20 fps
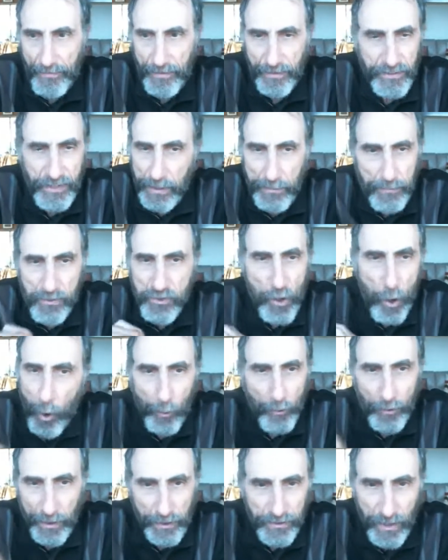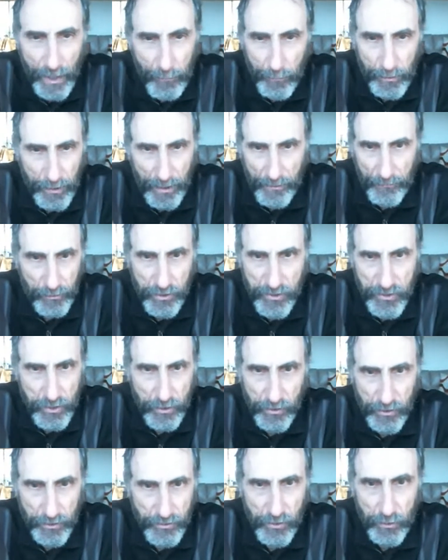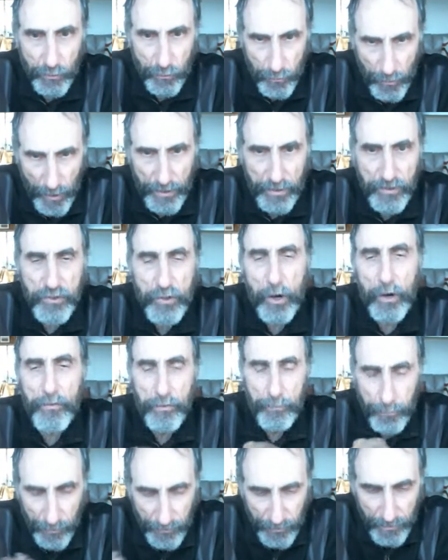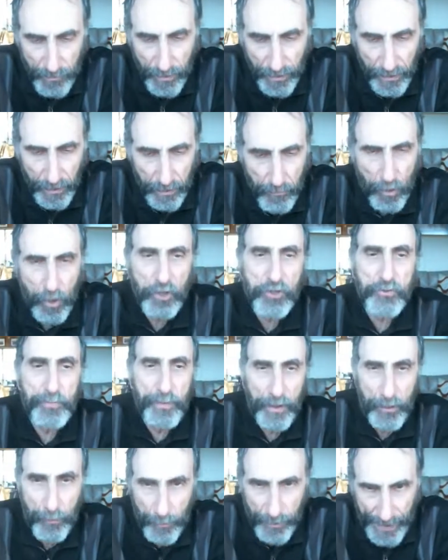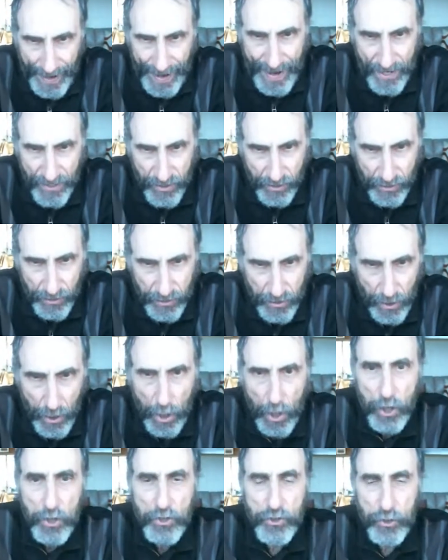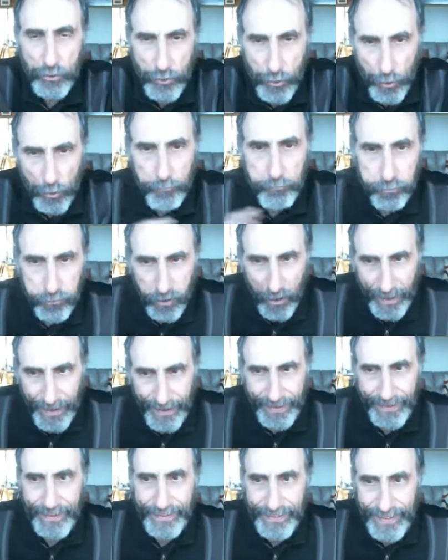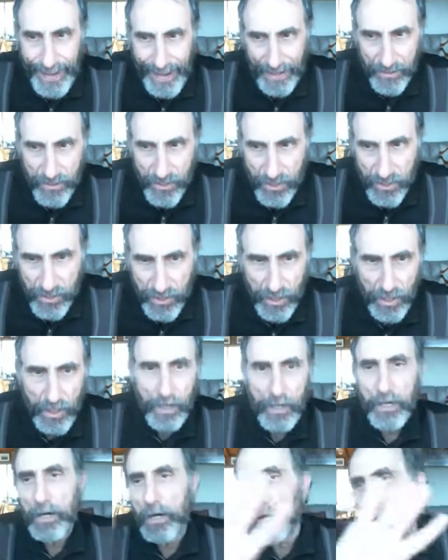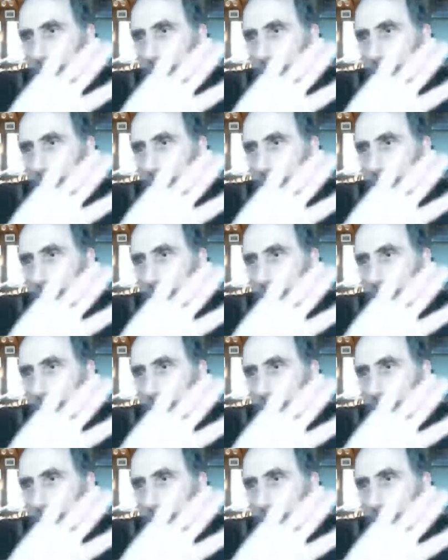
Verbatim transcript: That the demon's already done whatever it's going to do, right? It's either put the money in box B or it hasn't. So you're playing against